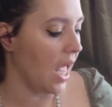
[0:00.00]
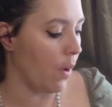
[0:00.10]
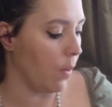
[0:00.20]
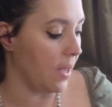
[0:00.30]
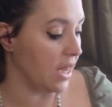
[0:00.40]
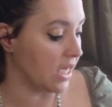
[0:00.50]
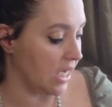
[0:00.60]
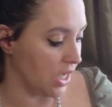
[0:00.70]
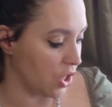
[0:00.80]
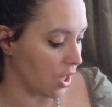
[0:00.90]
it would be the
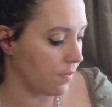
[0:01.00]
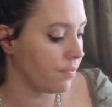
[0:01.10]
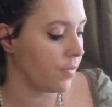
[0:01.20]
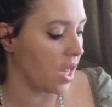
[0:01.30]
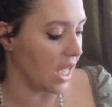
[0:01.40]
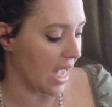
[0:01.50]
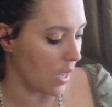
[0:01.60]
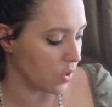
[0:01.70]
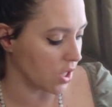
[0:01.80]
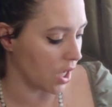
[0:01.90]
teacher, the
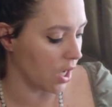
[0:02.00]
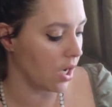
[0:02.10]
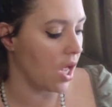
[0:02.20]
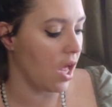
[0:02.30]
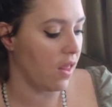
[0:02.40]
counselor,